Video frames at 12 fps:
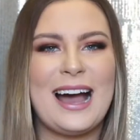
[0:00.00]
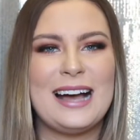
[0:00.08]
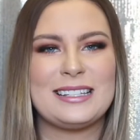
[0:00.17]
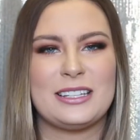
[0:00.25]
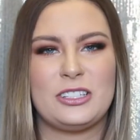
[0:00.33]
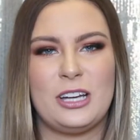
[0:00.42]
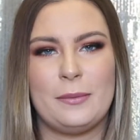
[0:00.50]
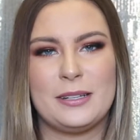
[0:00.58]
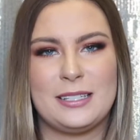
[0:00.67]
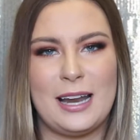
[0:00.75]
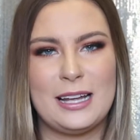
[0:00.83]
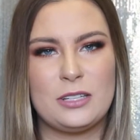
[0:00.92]
guys, it's
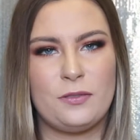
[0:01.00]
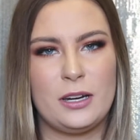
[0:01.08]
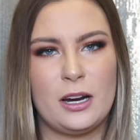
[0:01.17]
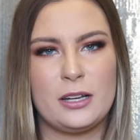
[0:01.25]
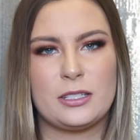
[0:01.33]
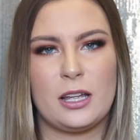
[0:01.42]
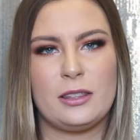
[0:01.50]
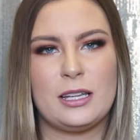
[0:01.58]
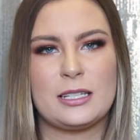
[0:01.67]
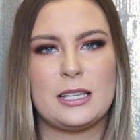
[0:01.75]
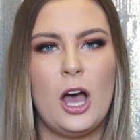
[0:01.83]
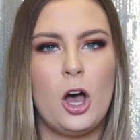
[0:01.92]
Gemma. Today's video is on
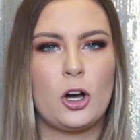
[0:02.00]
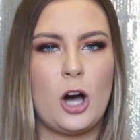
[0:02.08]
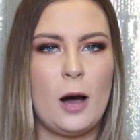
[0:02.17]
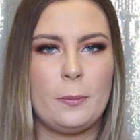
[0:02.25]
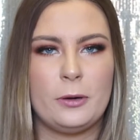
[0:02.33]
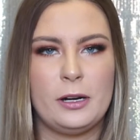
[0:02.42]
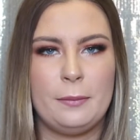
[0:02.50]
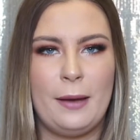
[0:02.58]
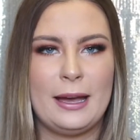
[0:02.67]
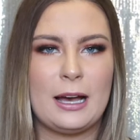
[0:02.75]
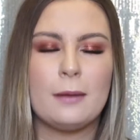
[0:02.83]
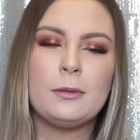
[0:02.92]
this coppery
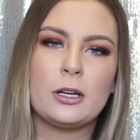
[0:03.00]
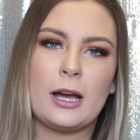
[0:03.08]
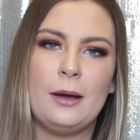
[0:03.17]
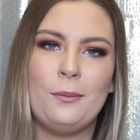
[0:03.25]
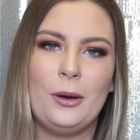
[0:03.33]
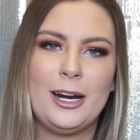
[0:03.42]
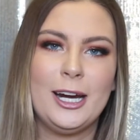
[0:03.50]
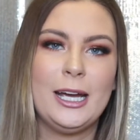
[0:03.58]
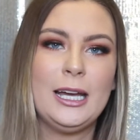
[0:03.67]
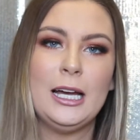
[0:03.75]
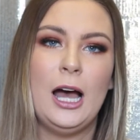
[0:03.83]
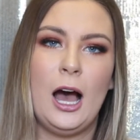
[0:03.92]
makeup look I'm
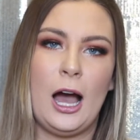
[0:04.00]
wearing.